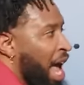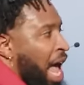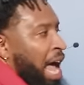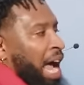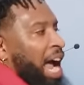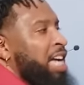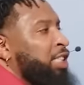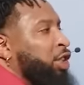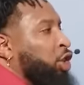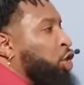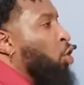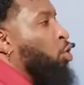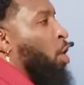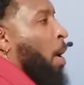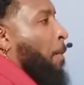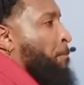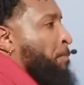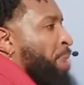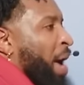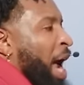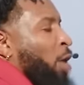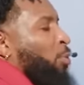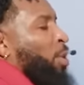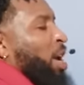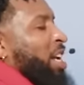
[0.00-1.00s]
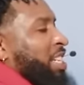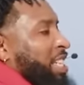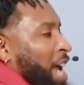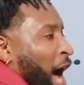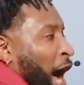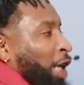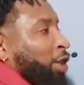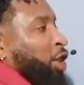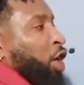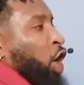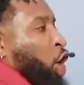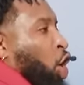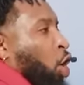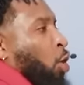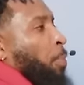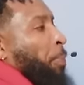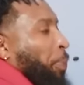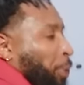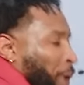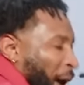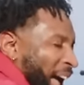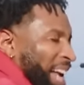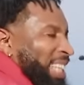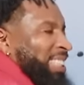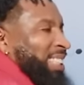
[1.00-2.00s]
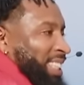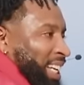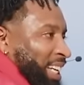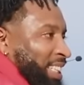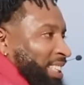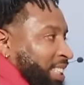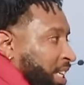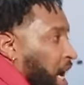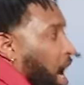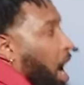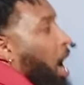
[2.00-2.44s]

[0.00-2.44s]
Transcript: into a paradoxical praxis